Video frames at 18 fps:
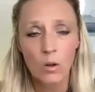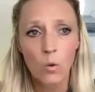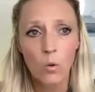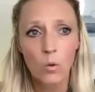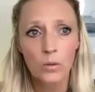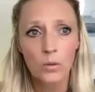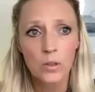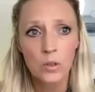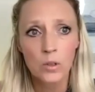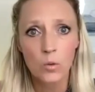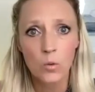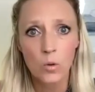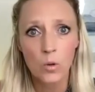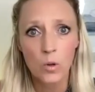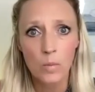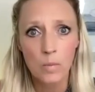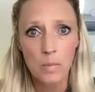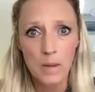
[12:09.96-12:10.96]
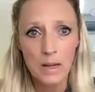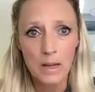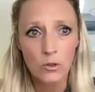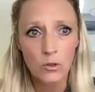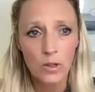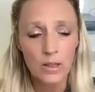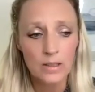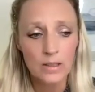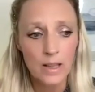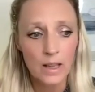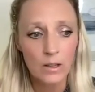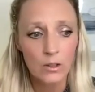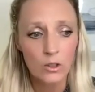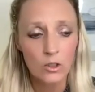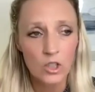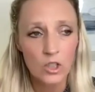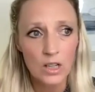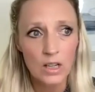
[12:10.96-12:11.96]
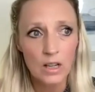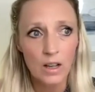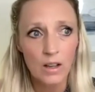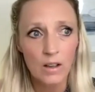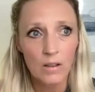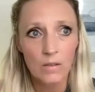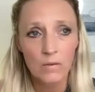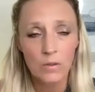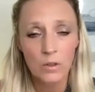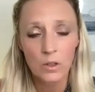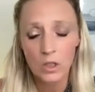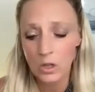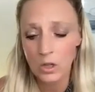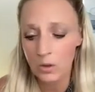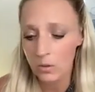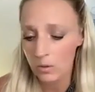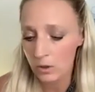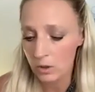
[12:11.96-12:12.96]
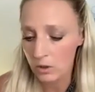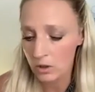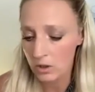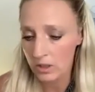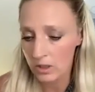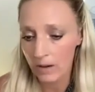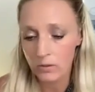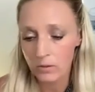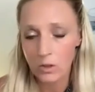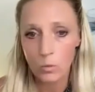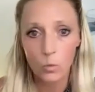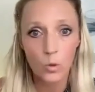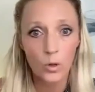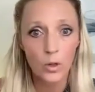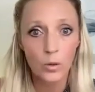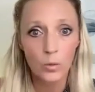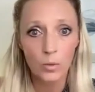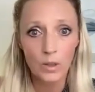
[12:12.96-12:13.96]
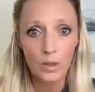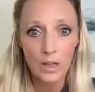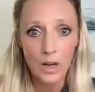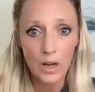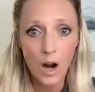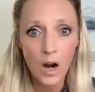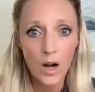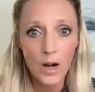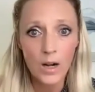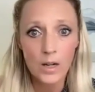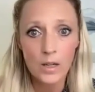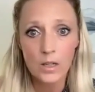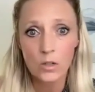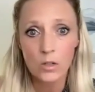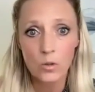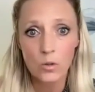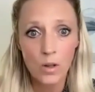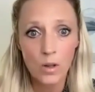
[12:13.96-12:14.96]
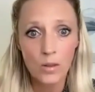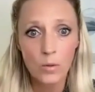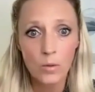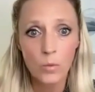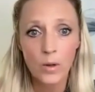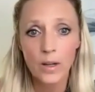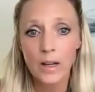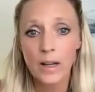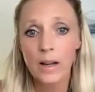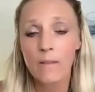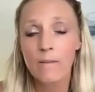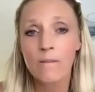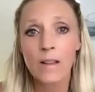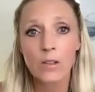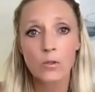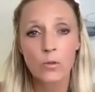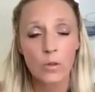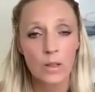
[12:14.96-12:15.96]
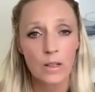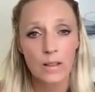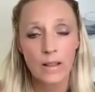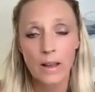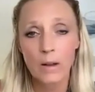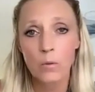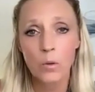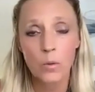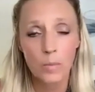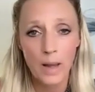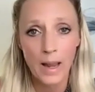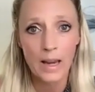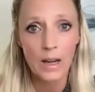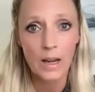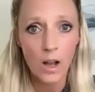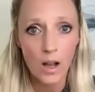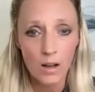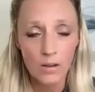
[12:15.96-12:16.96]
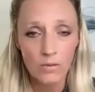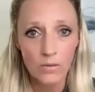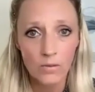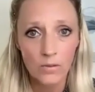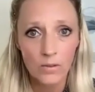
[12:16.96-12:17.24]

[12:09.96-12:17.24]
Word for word: old school matrix energy of, you know, you just have to work really hard and do all the work, and eventually that will pay off.